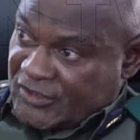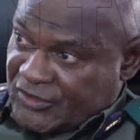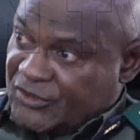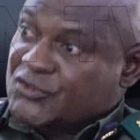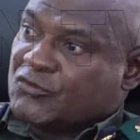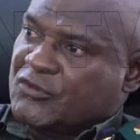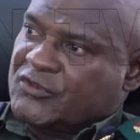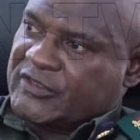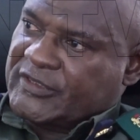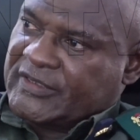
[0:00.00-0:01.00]
in this
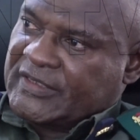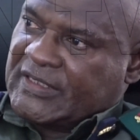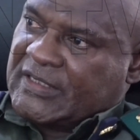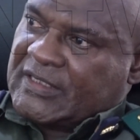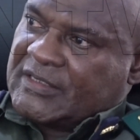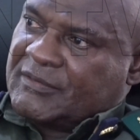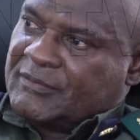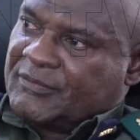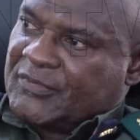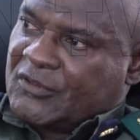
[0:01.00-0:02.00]
country.
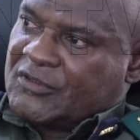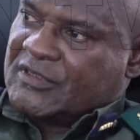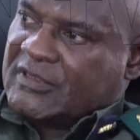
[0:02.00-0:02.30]
Because